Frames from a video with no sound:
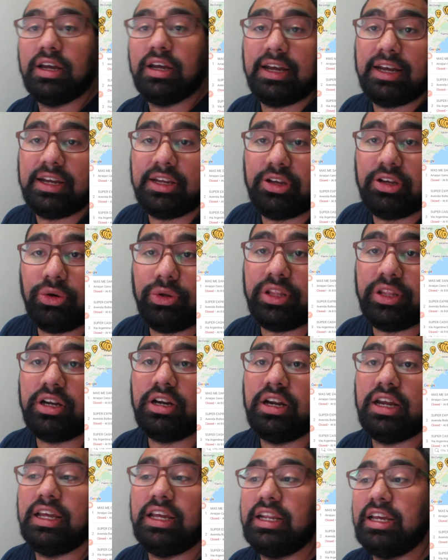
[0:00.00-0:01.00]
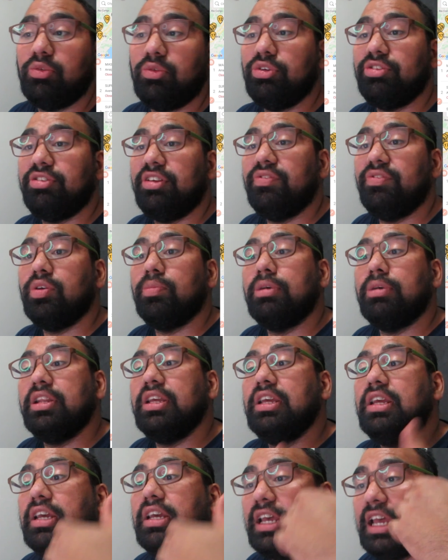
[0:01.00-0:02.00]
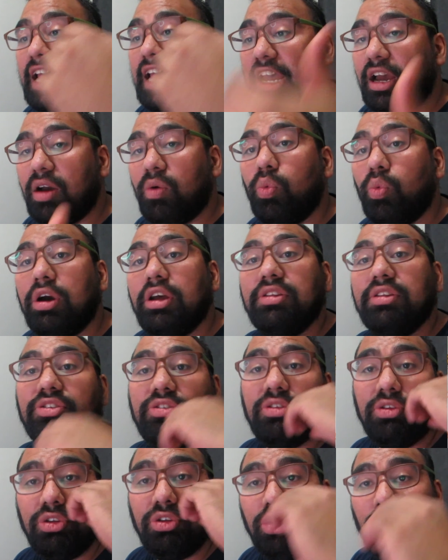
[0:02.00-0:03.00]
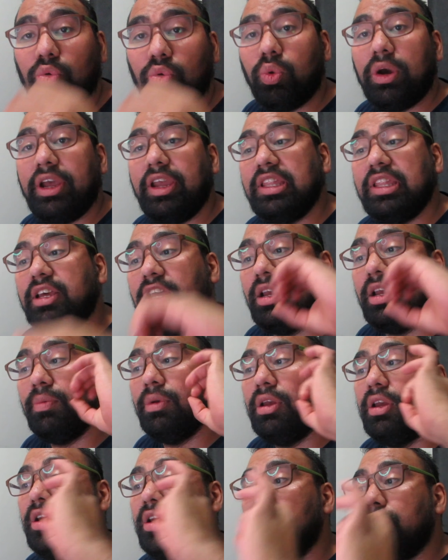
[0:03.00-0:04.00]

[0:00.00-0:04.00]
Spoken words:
I go there, and I receive the money at once. No wait time.